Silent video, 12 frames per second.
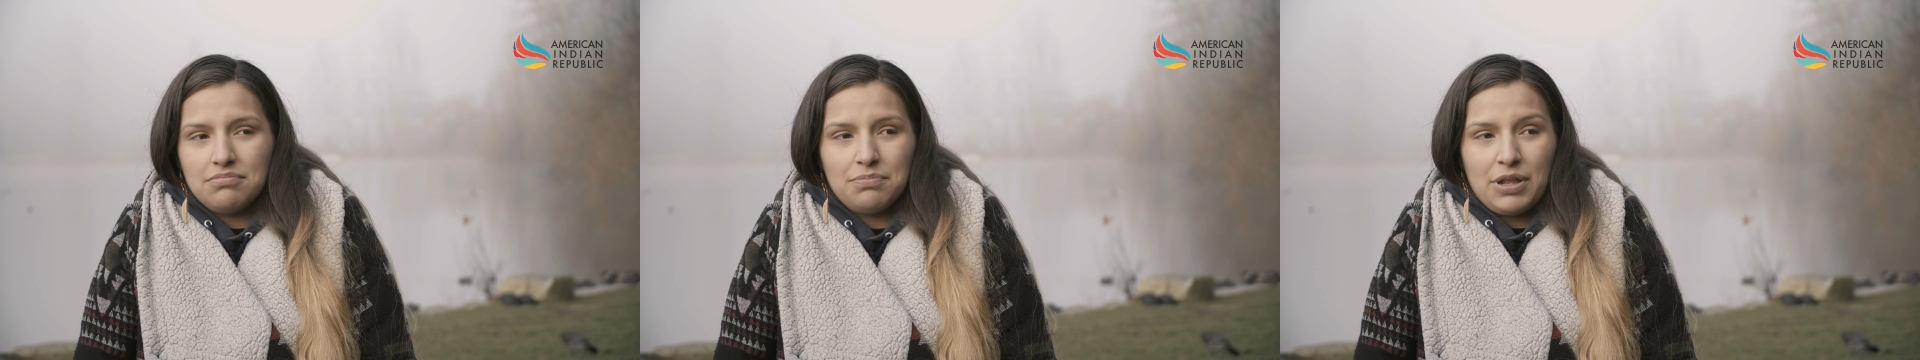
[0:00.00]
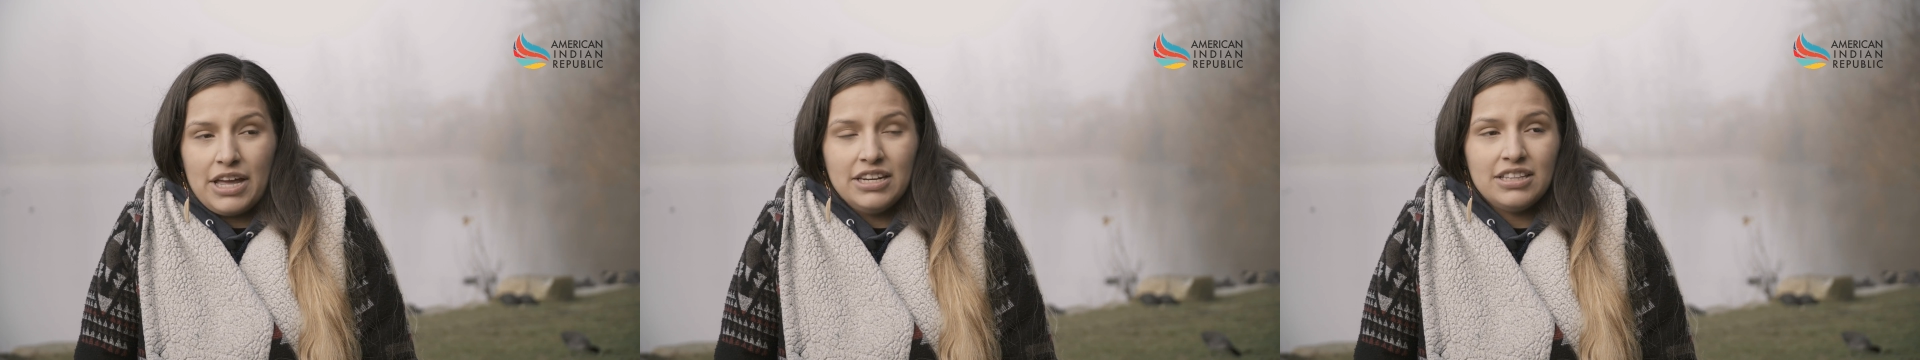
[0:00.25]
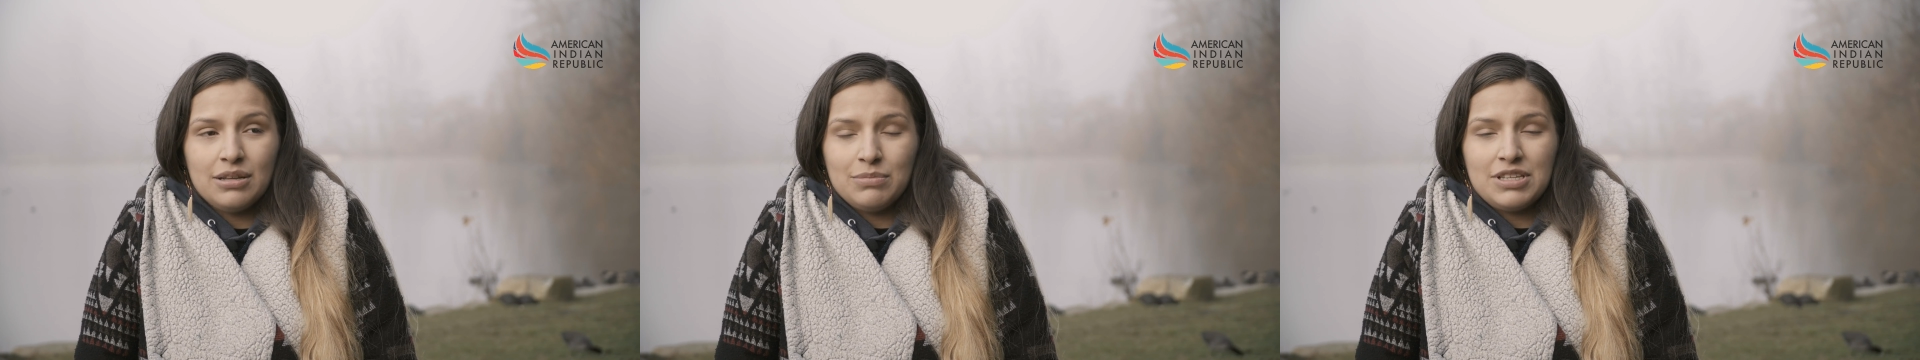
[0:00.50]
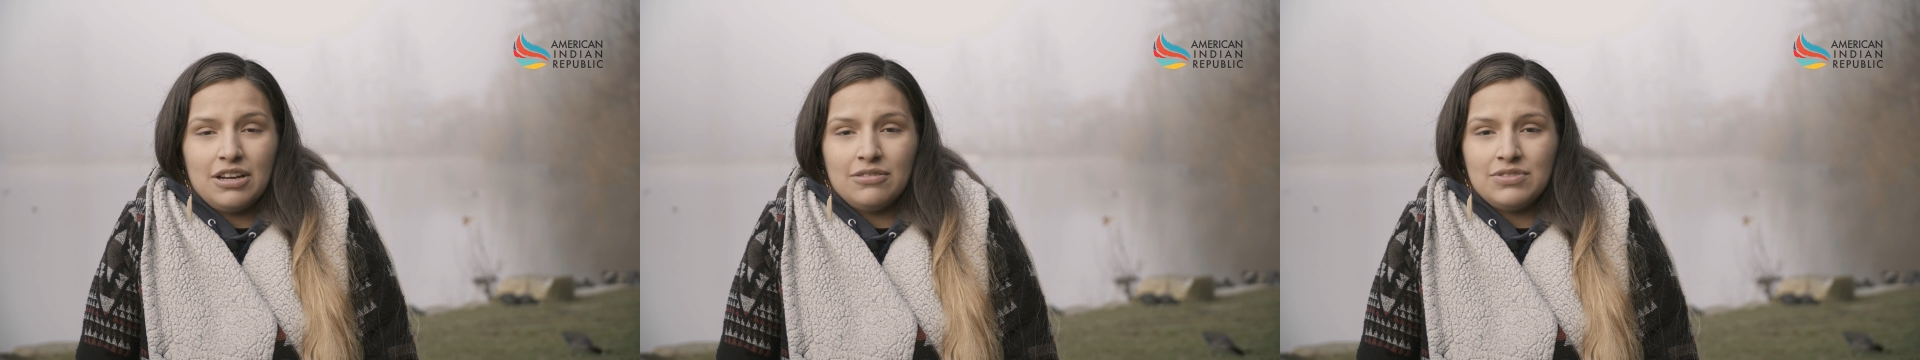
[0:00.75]
planted
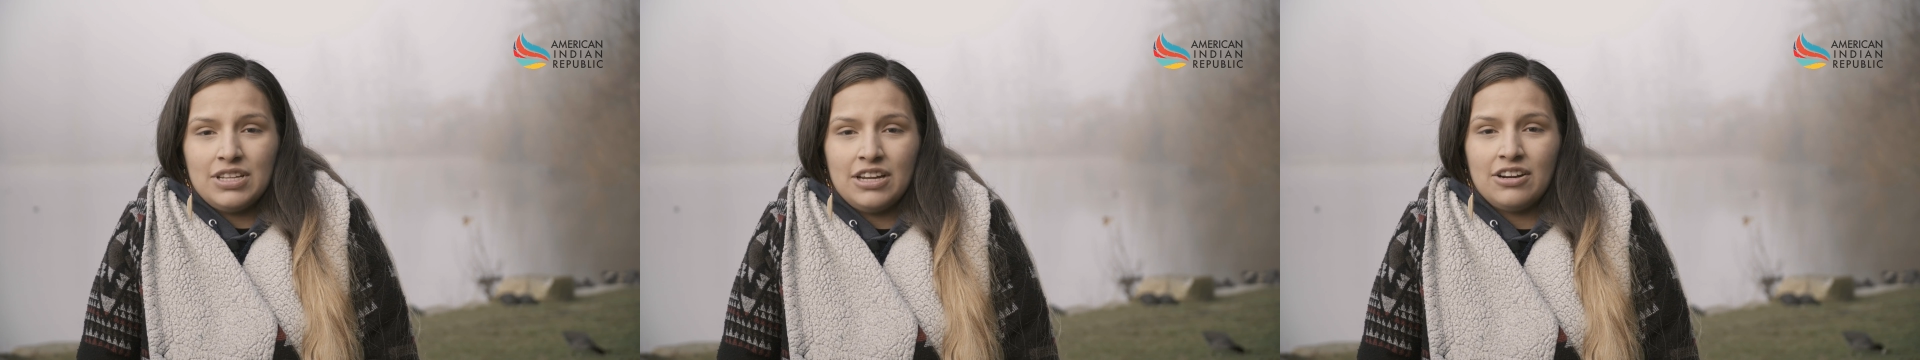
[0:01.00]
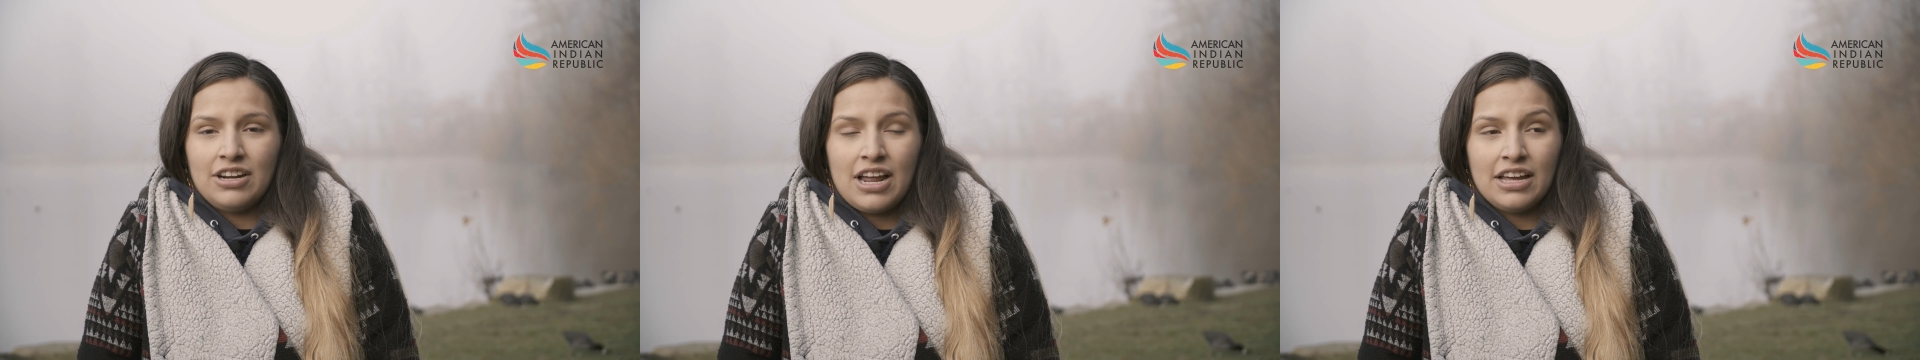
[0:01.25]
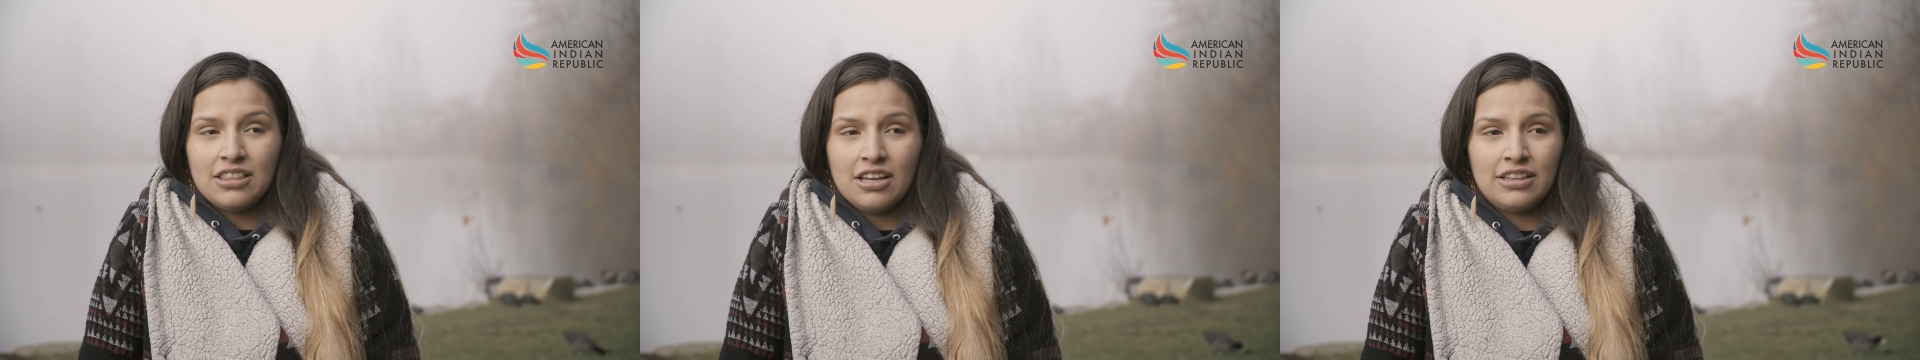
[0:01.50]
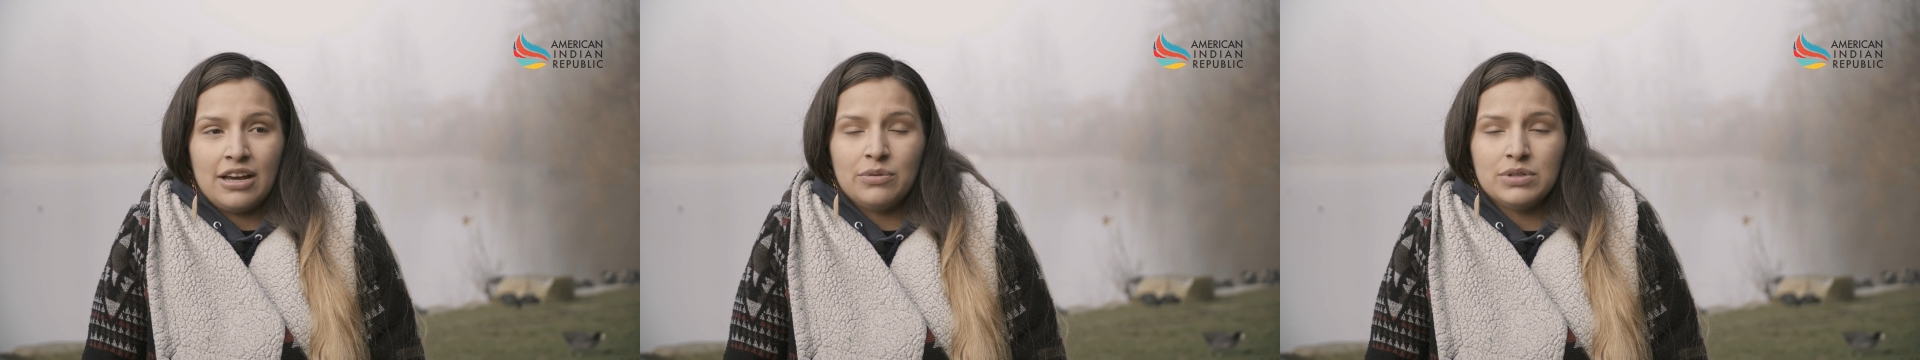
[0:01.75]
themselves there. And I
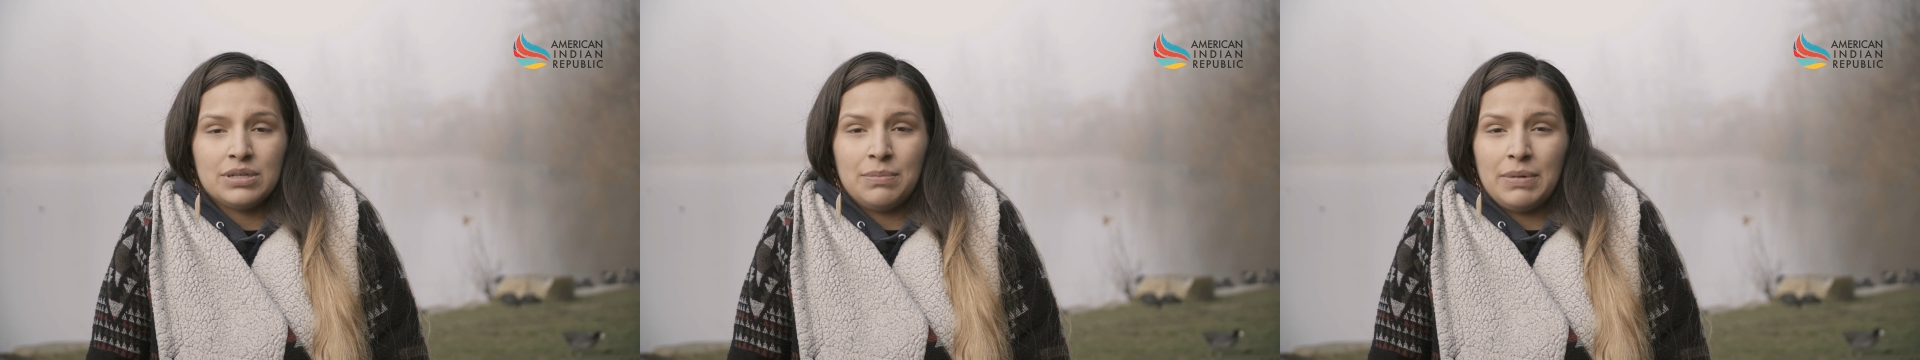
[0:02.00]
thought that was